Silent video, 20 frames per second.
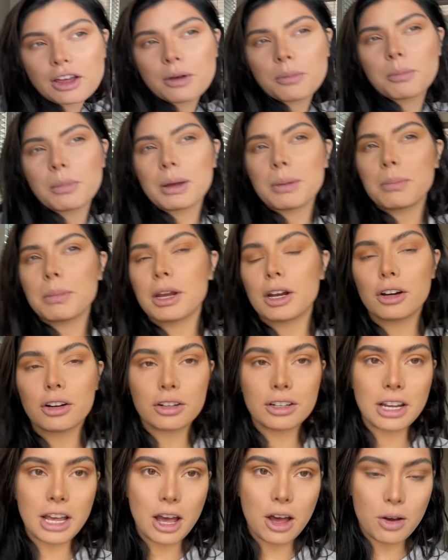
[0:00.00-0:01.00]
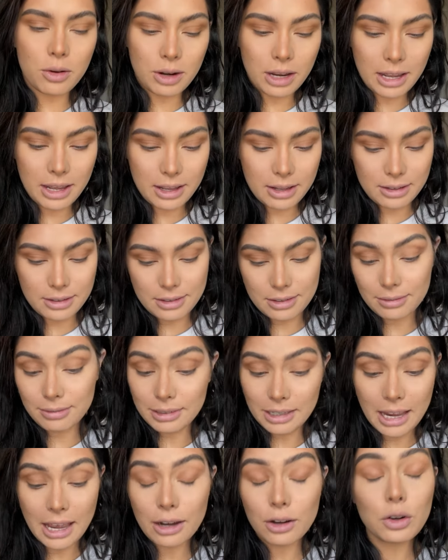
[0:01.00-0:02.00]
my mirror down, and
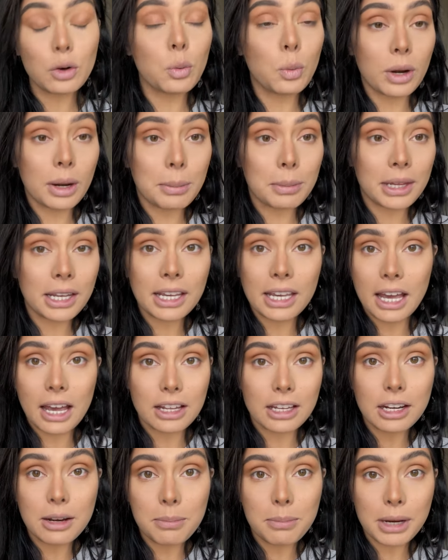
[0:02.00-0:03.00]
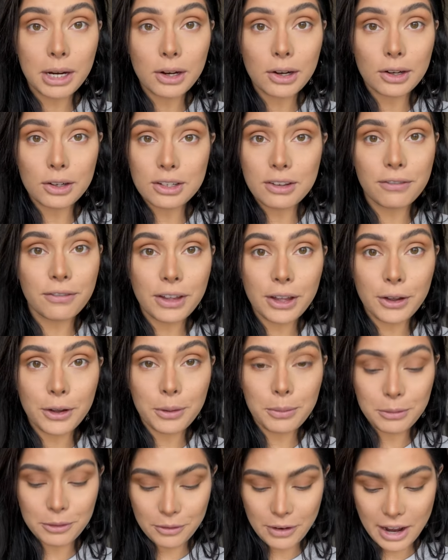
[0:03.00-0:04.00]
I don't know what I'm thinking. I need a mirror to
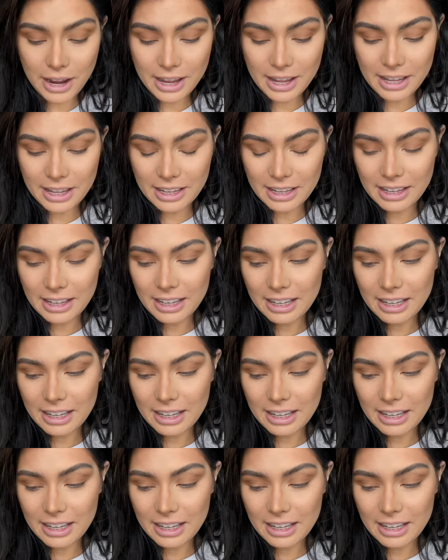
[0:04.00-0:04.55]
film, right?